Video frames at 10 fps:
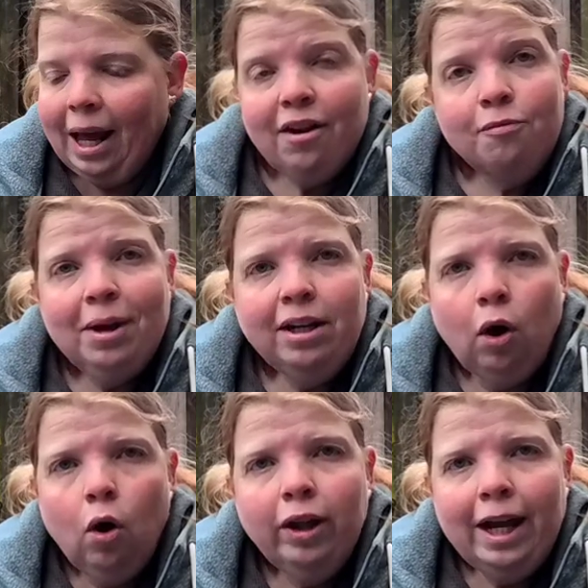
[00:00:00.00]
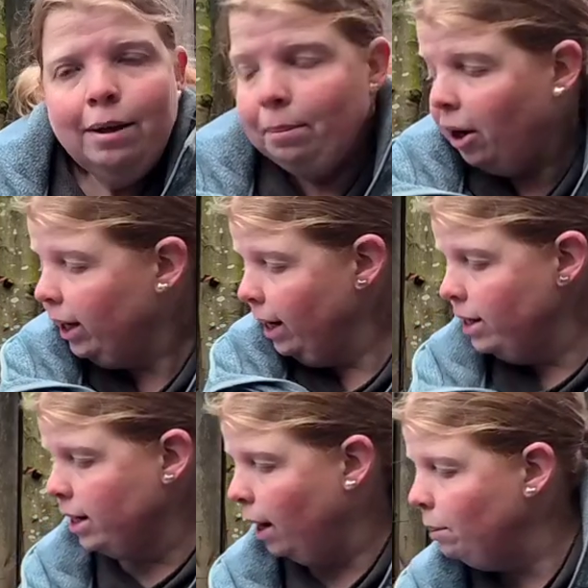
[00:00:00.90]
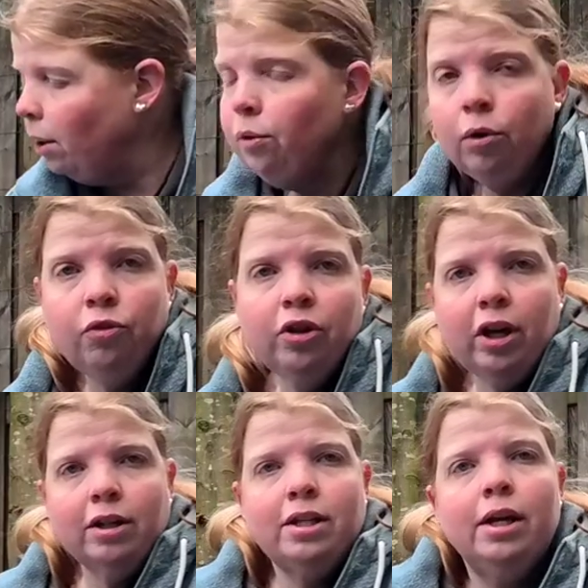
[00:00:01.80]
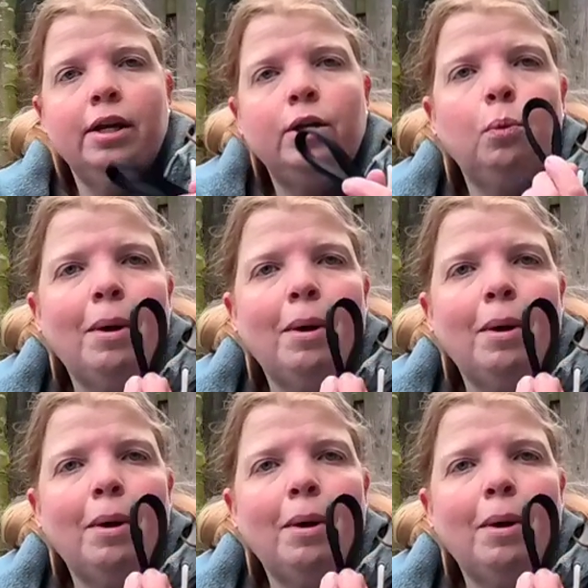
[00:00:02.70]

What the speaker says: I've made all the 8 markings. I'm now going to cut the